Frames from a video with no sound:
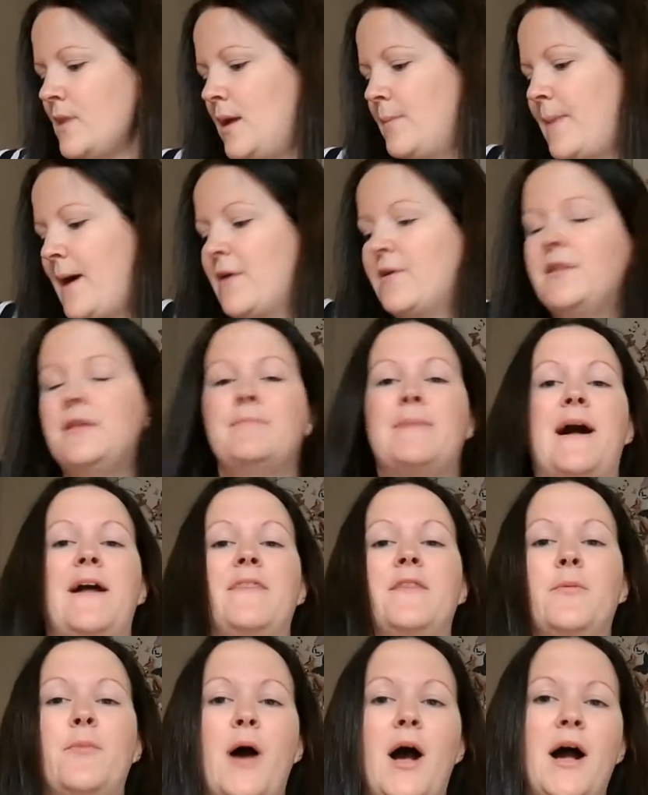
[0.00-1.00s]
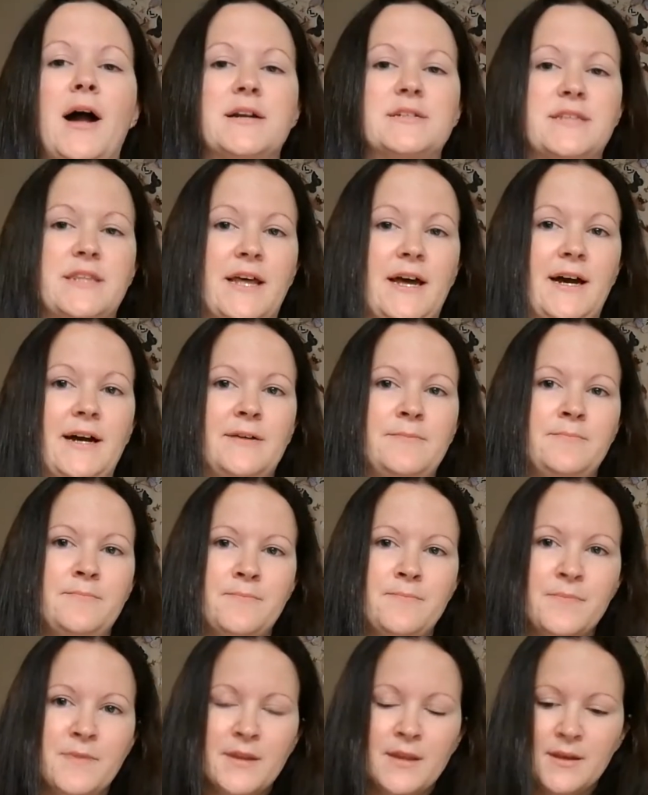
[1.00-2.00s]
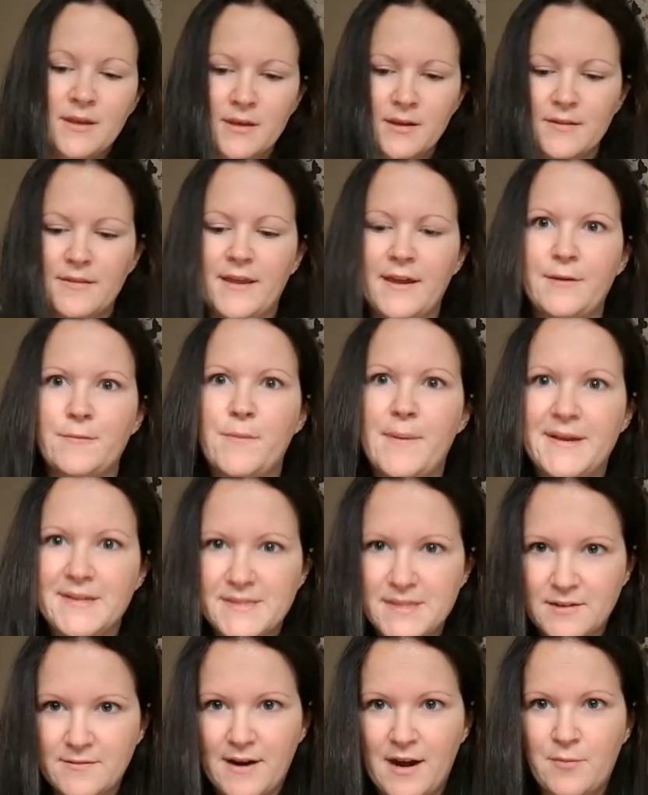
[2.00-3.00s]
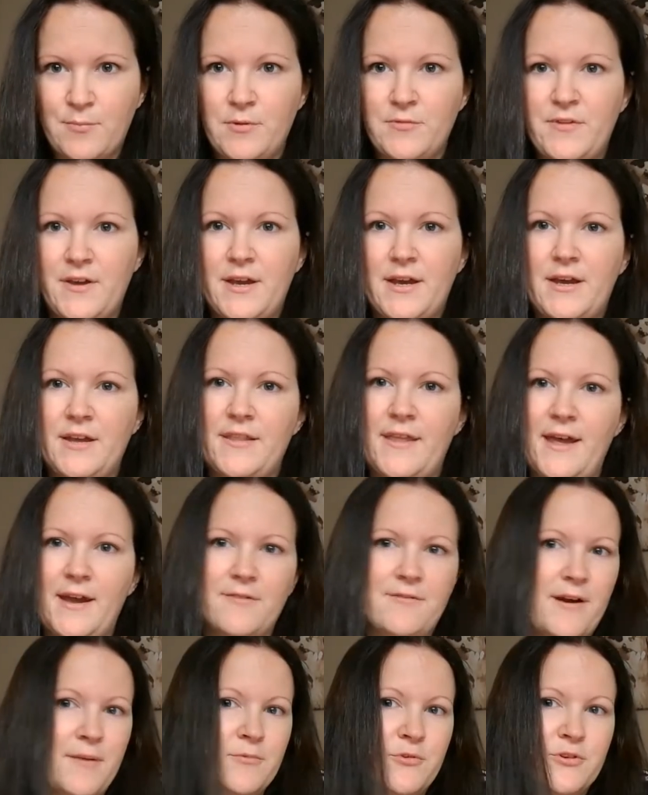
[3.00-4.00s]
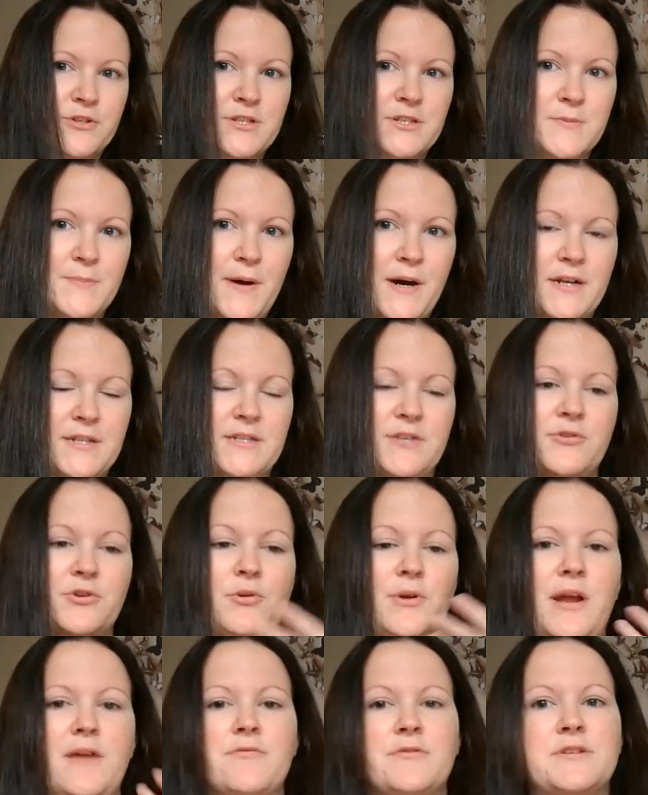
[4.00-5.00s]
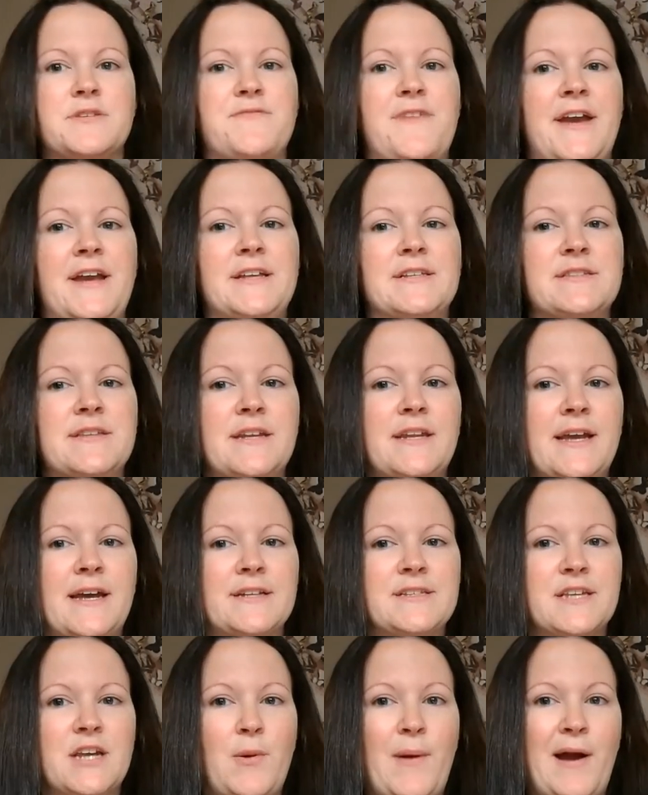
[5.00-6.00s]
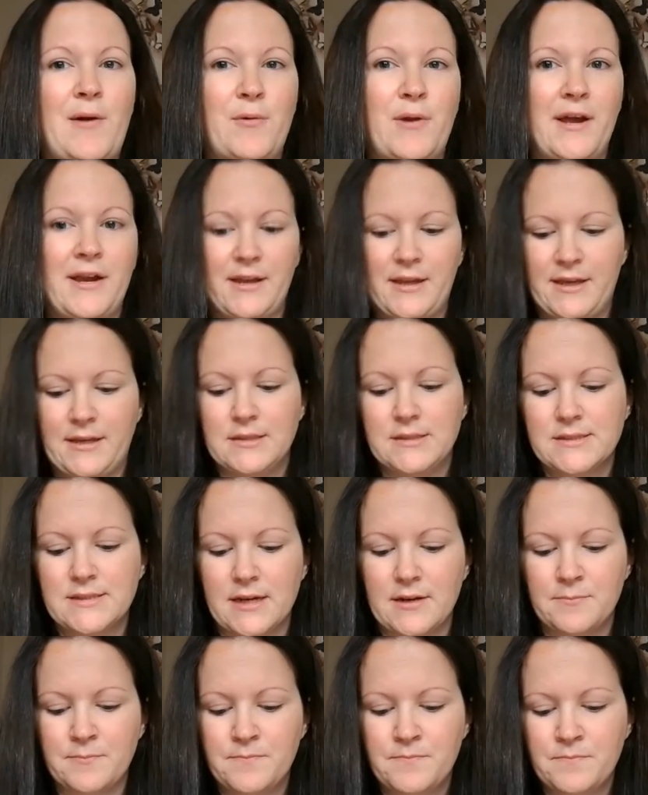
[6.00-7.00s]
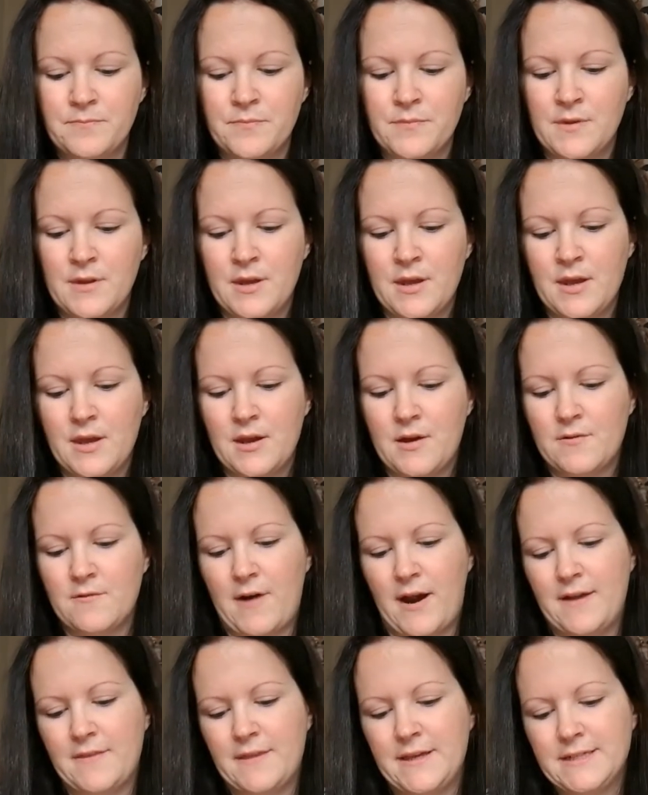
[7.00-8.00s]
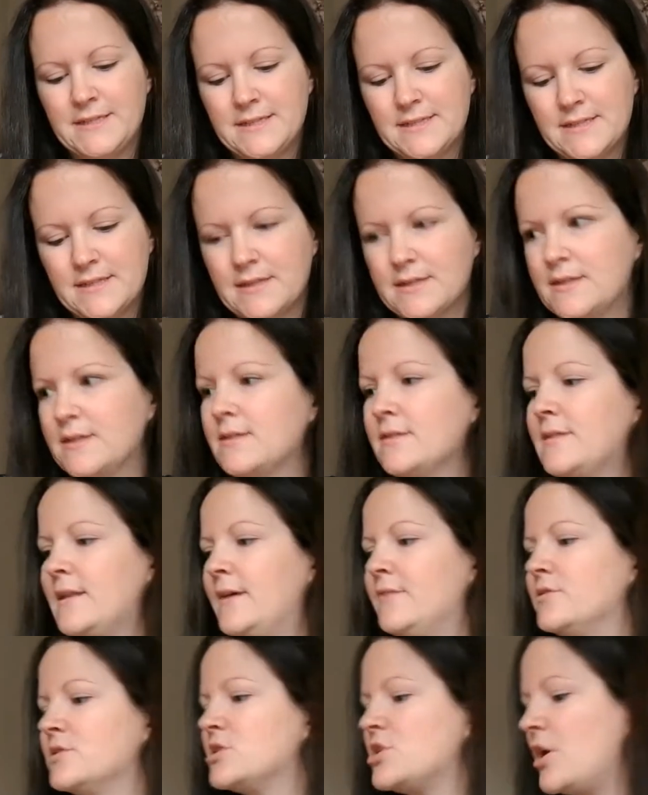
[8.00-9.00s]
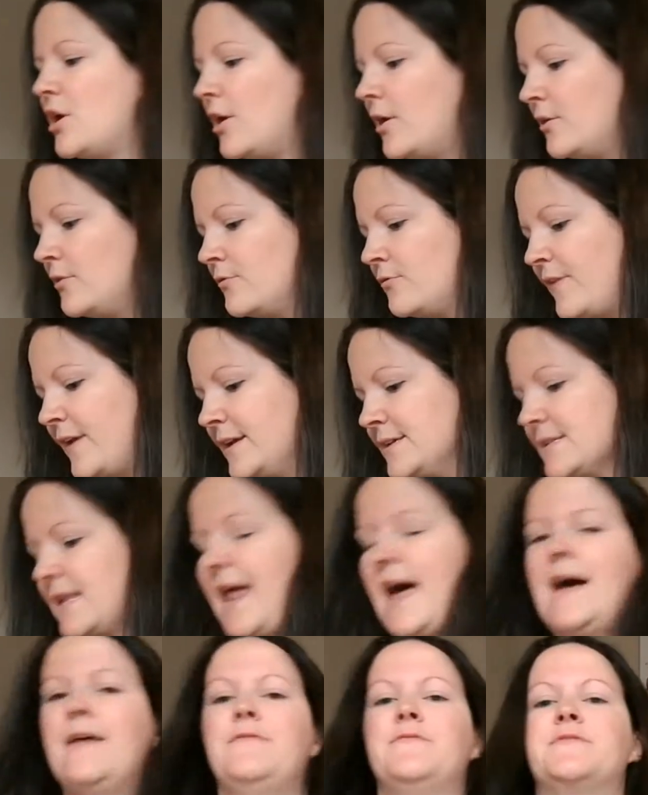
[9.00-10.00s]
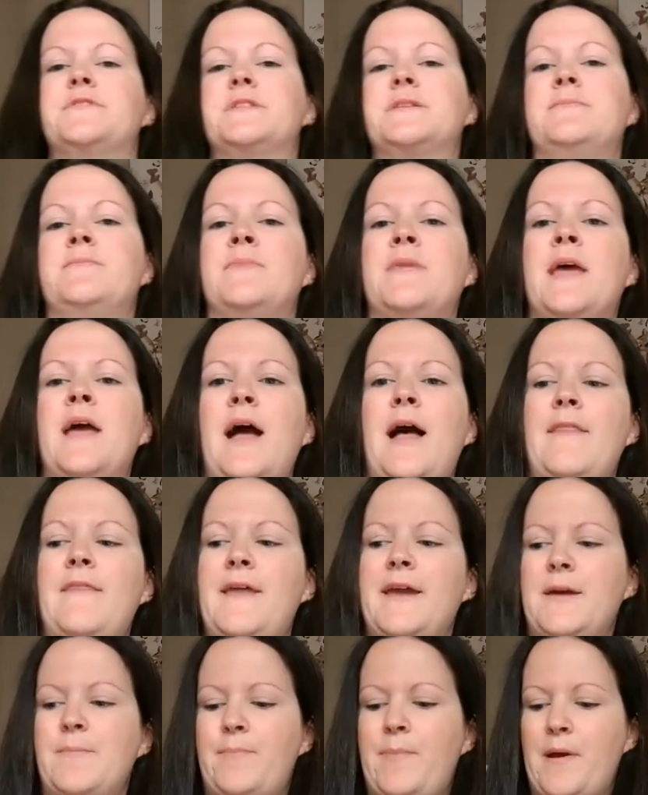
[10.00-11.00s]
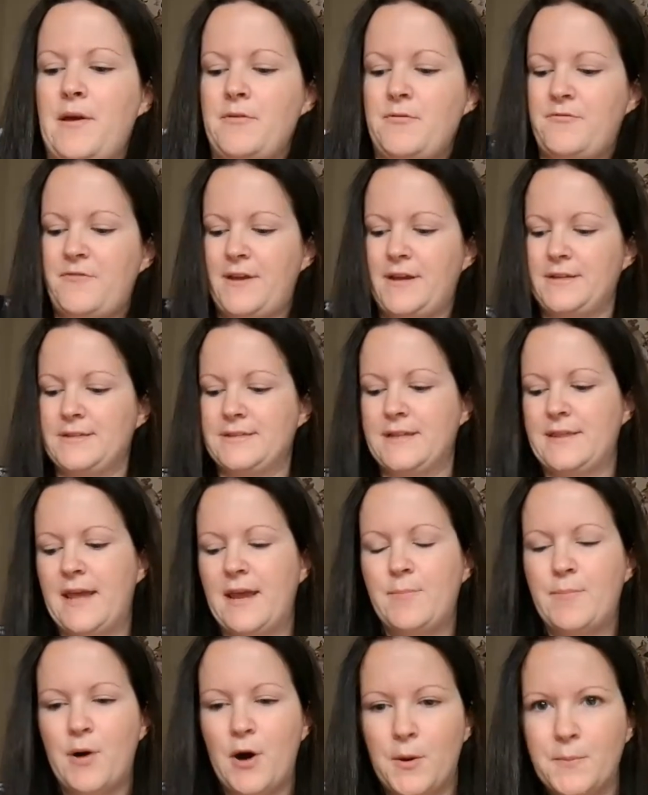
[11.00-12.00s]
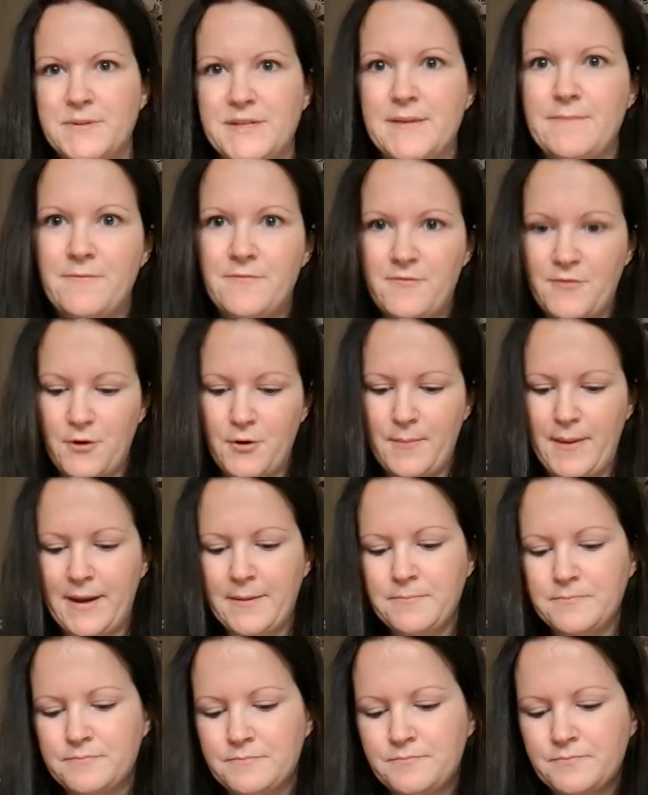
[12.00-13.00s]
Apparently the man that worked there, they were messing around with it at their Christmas party, got it all over his face and then he had to go out like it. So, right, there are 2 things left and they are both things that they popped in for me.